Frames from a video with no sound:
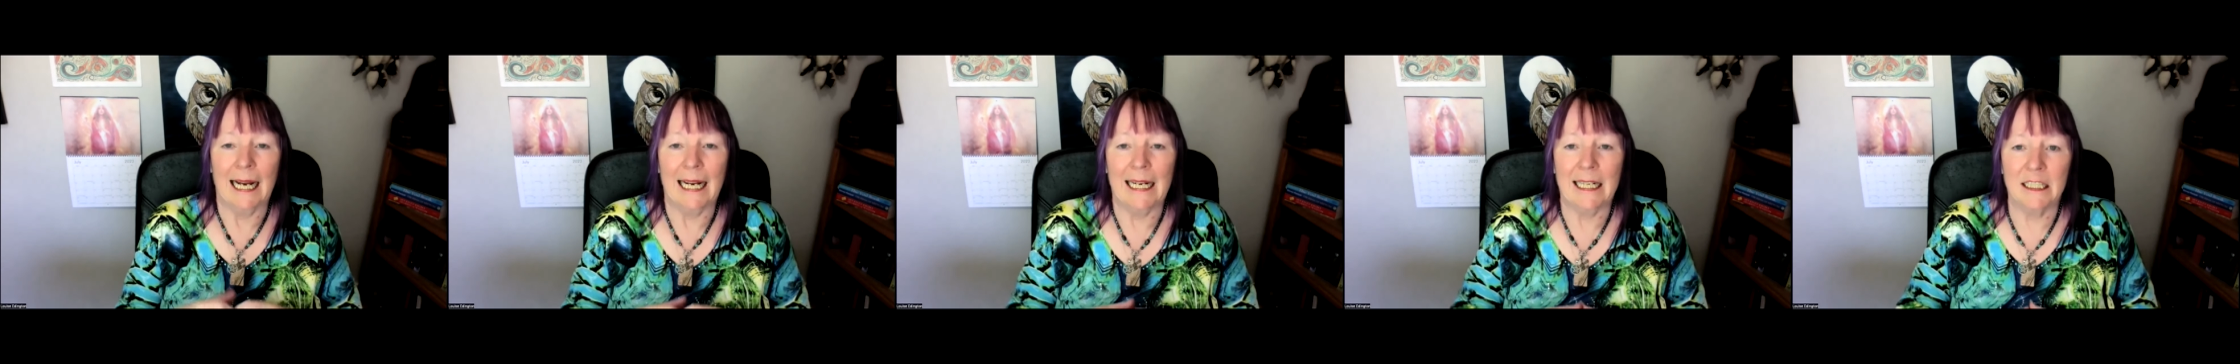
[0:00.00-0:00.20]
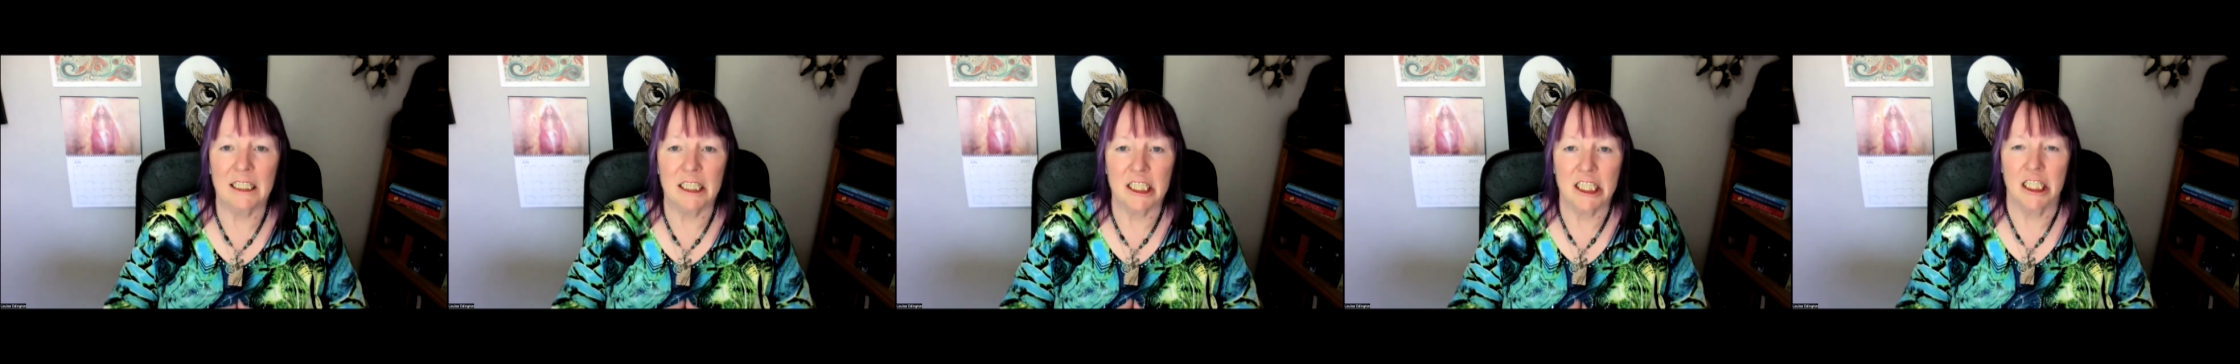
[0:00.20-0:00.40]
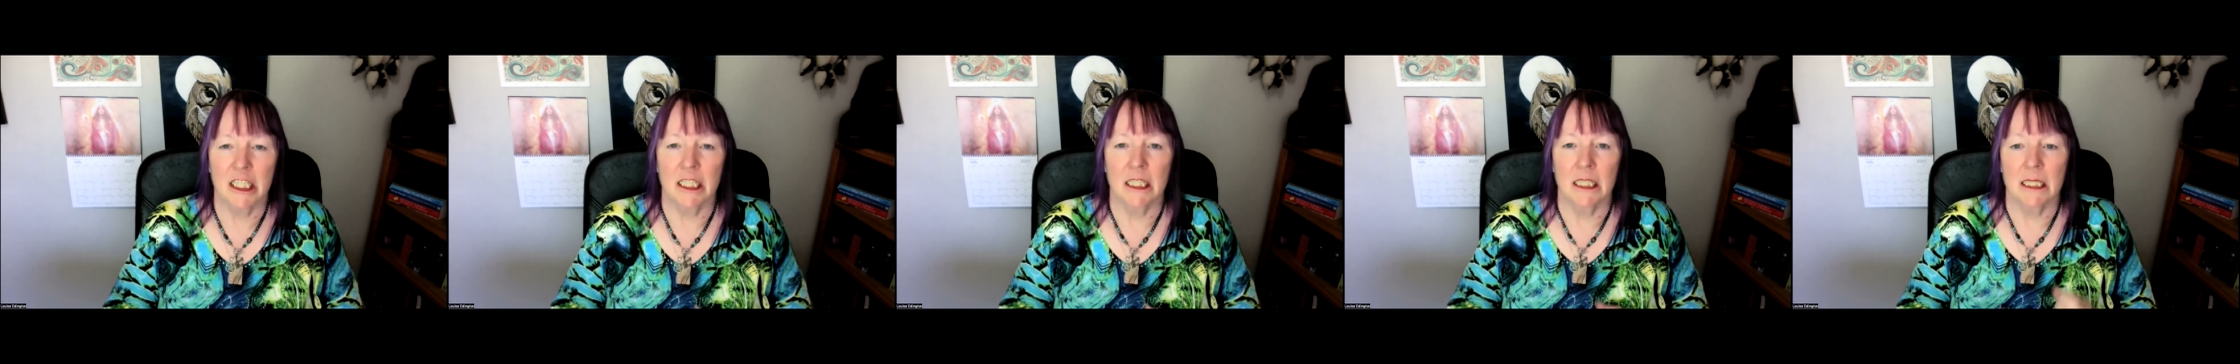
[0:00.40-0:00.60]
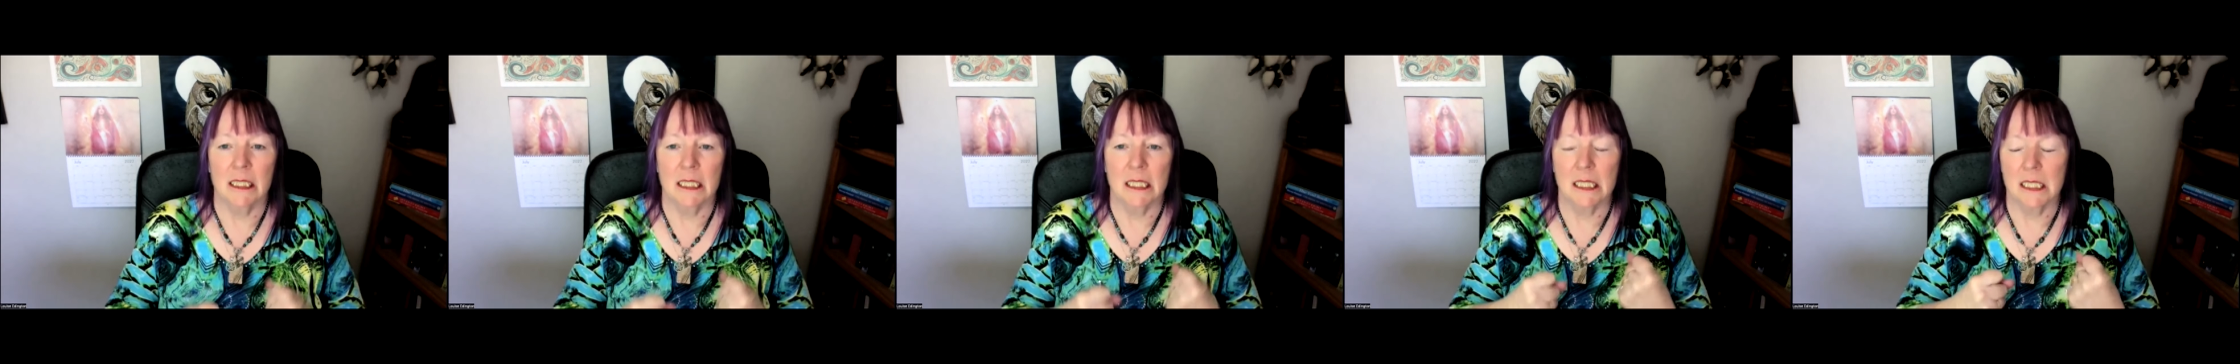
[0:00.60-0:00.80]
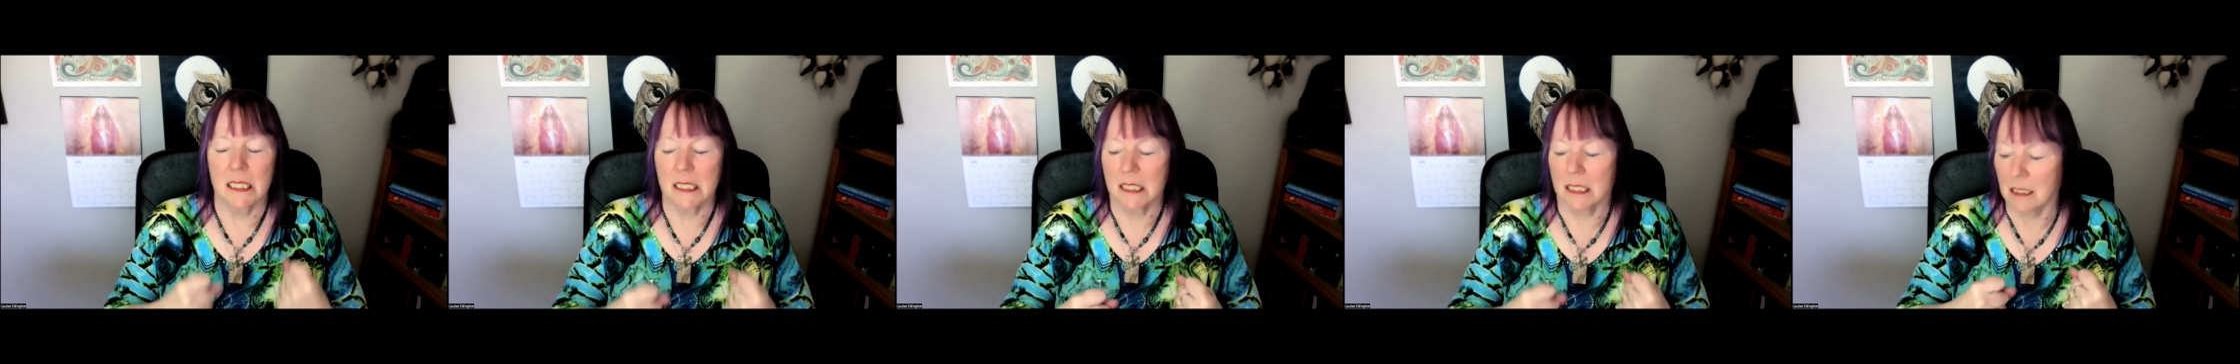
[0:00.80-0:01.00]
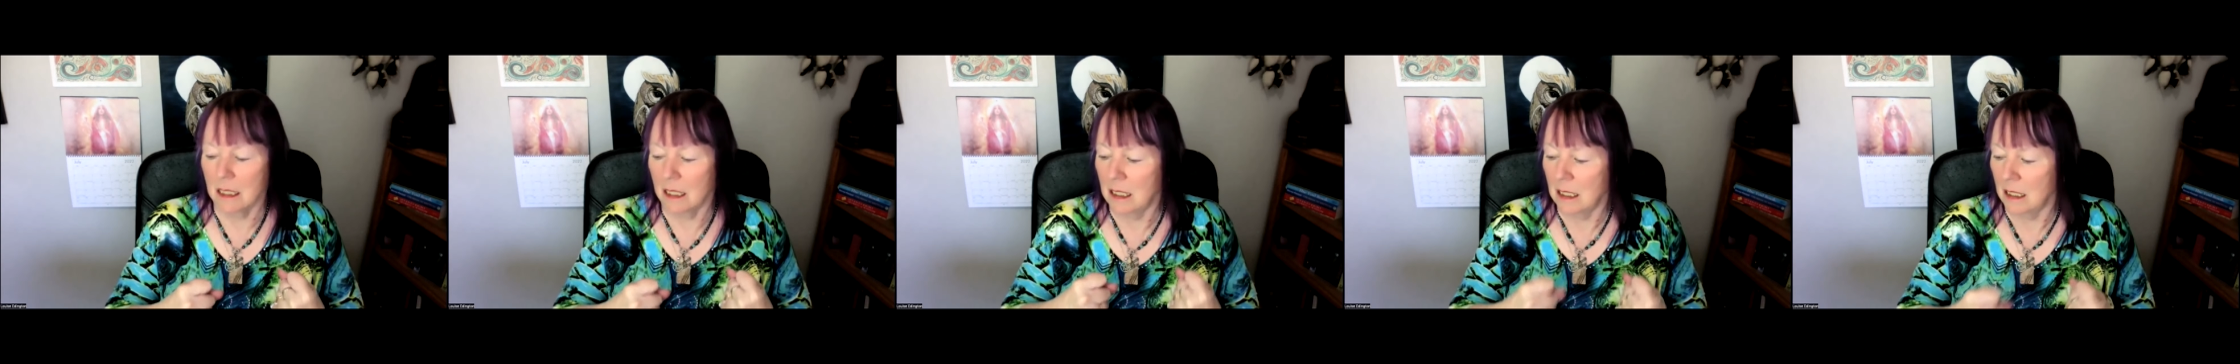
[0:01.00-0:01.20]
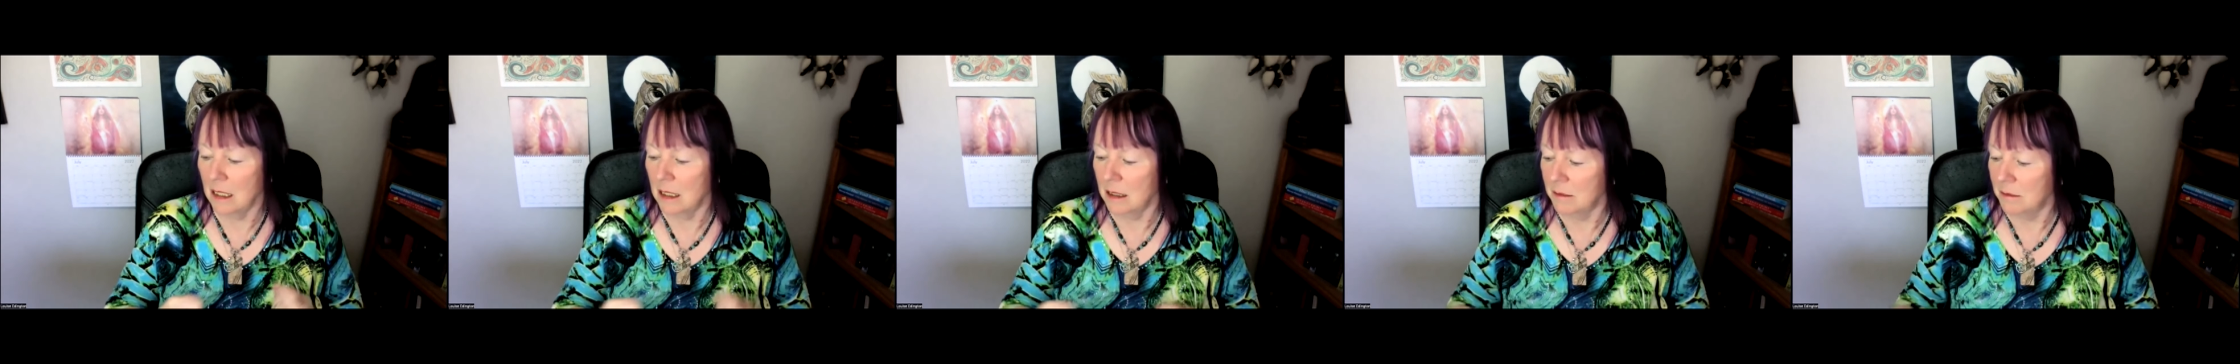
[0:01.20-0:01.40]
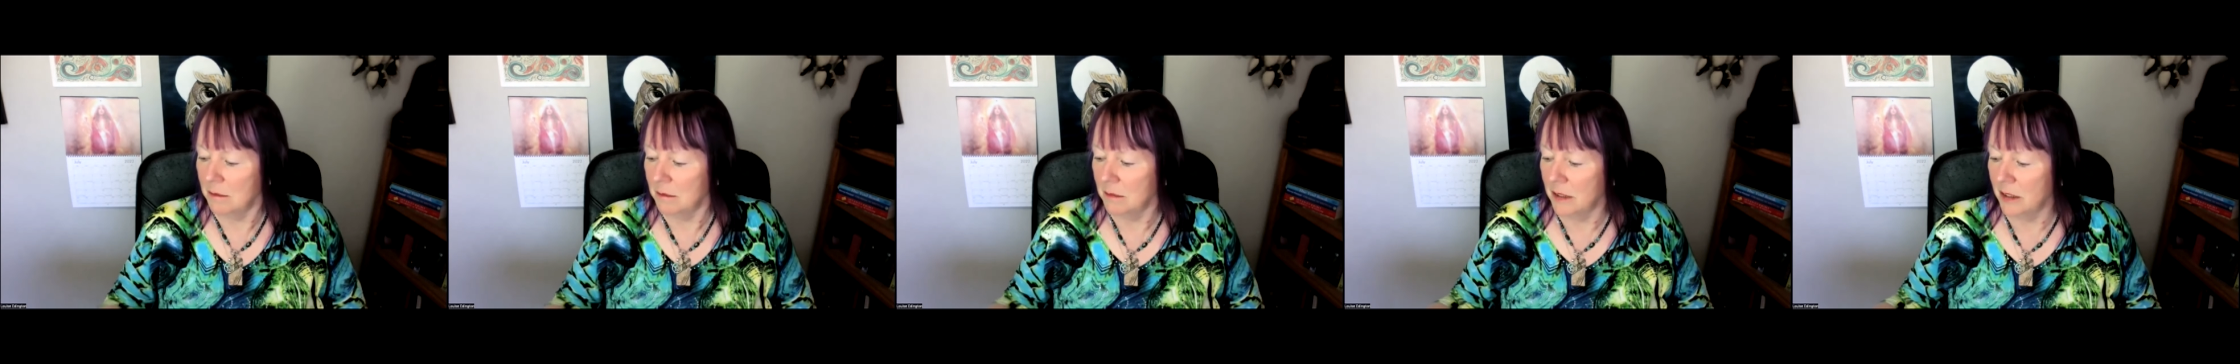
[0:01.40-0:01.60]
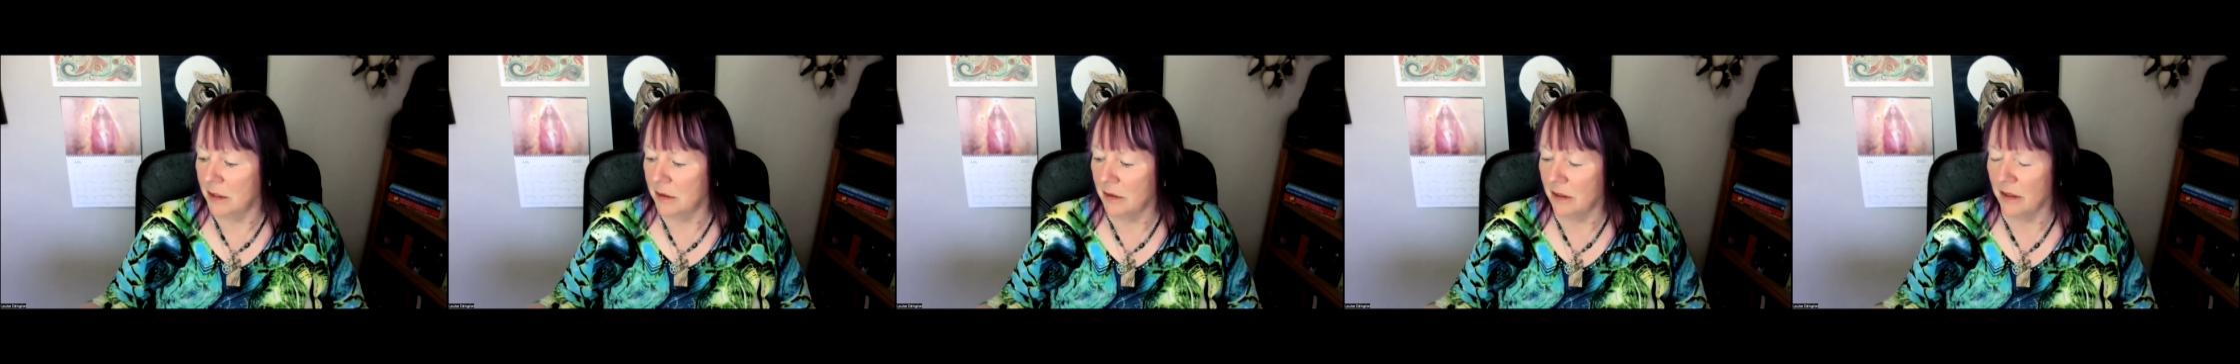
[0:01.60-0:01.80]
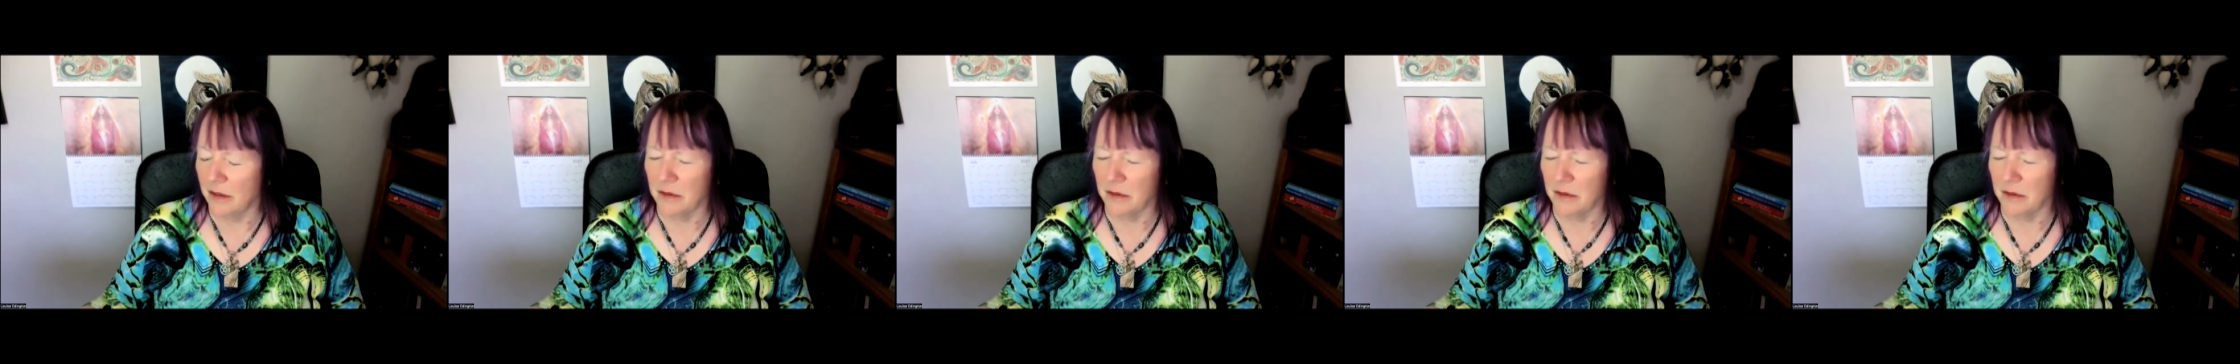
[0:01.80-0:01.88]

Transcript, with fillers: anxious, you